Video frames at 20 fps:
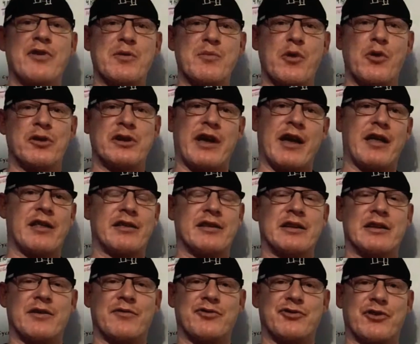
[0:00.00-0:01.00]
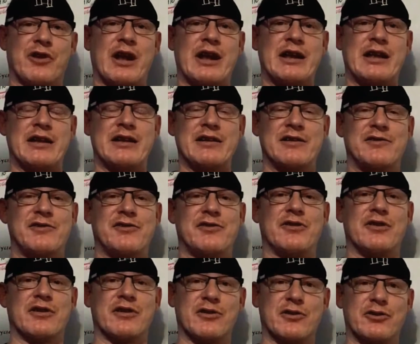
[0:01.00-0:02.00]
modality of training needs to
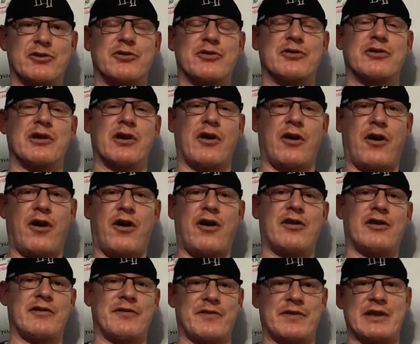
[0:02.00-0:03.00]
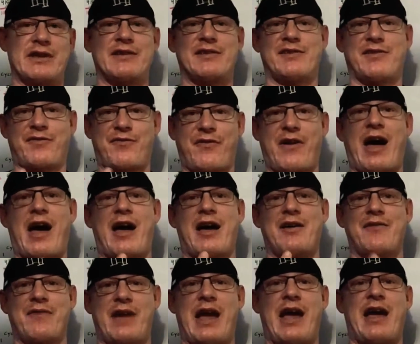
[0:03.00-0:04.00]
include all of these
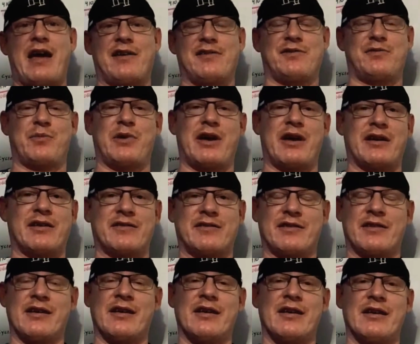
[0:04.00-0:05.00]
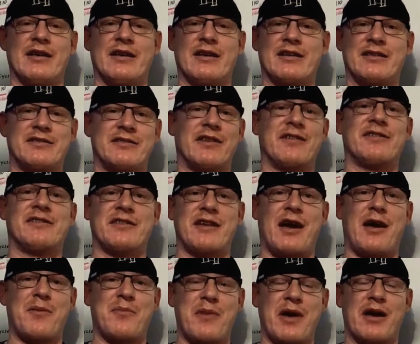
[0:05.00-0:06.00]
5 aspects. It does
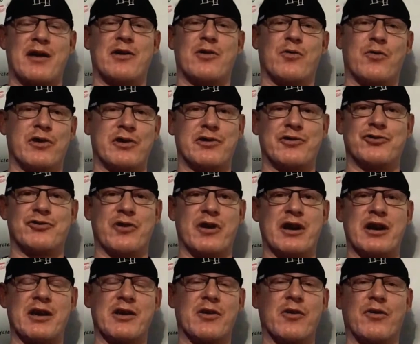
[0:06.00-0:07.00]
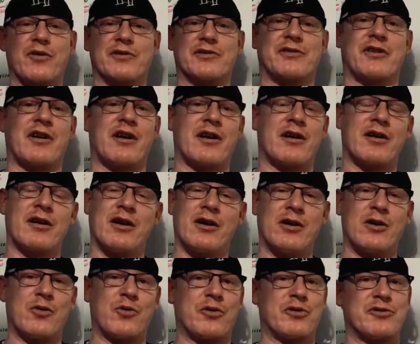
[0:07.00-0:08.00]
not matter what your training goals are.
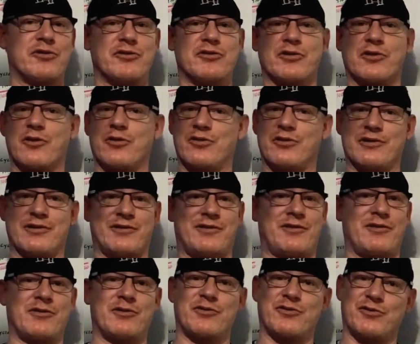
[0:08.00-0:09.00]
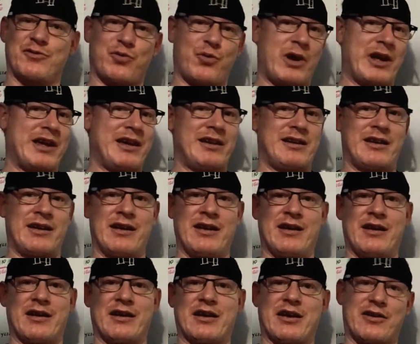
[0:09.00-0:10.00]
Whether your goal is to lose weight,
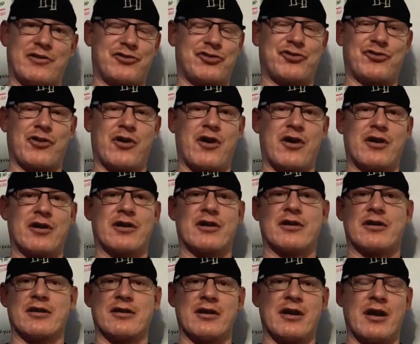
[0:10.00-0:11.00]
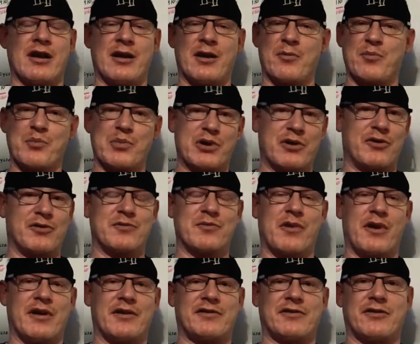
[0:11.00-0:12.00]
get stronger, build
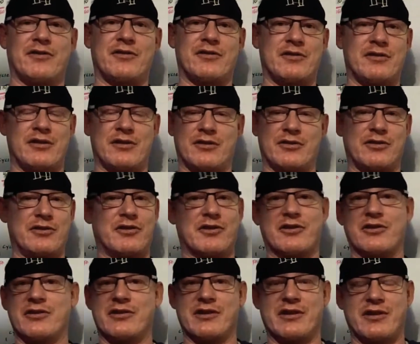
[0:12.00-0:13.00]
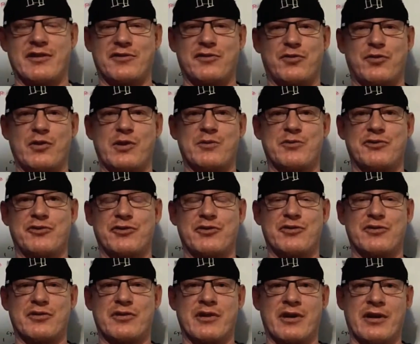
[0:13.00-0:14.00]
muscle, look good in a
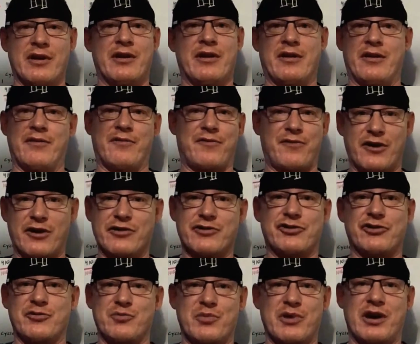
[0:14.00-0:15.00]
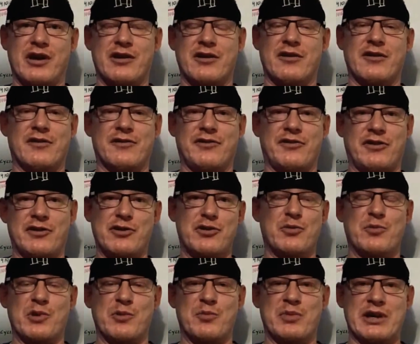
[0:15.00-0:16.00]
swimsuit, function better as a
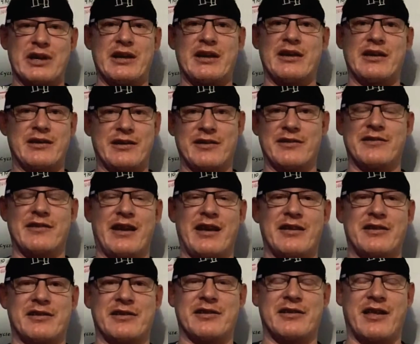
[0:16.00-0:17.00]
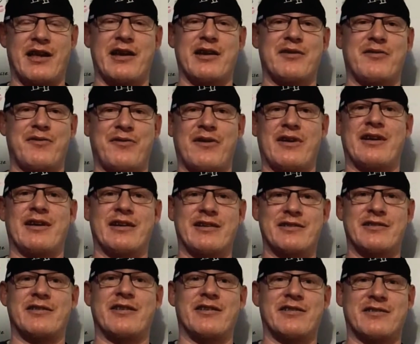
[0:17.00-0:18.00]
human being in daily life, it
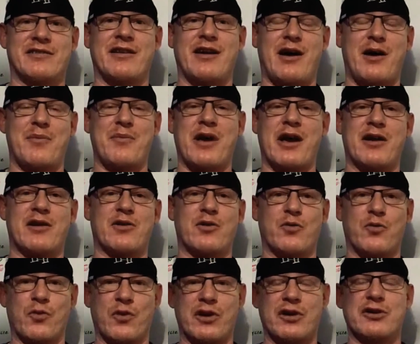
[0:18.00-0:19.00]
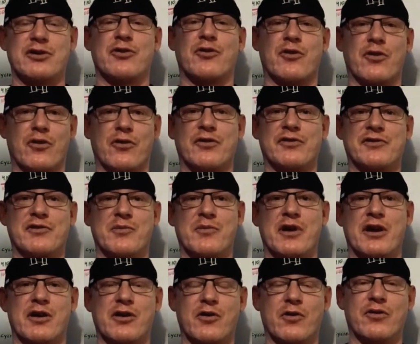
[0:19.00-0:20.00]
does not matter what your
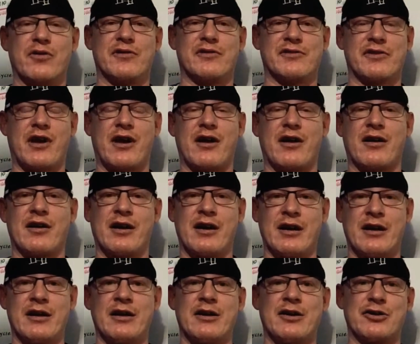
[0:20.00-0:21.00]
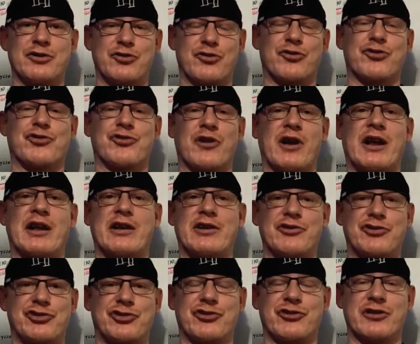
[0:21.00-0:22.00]
ultimate goals are. Your training
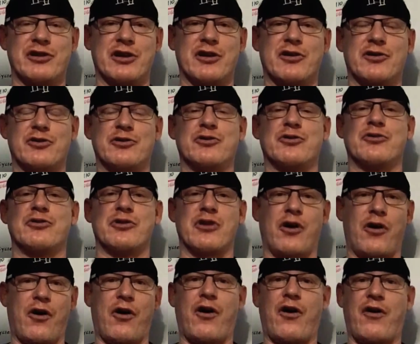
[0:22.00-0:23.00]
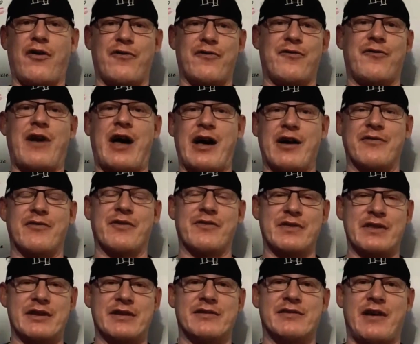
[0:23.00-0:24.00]
should include all 5 of
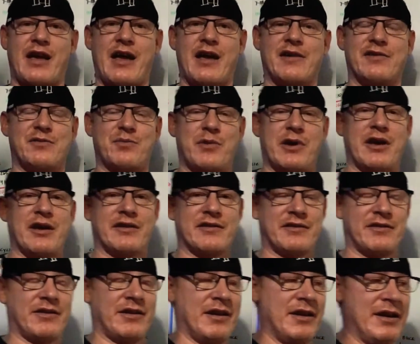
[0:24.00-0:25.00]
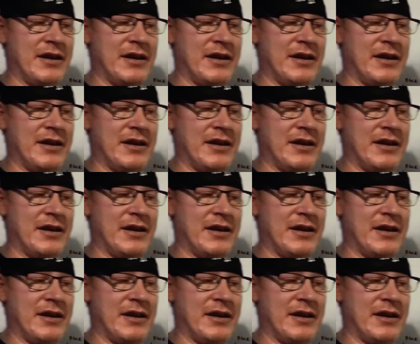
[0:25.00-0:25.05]
these aspects.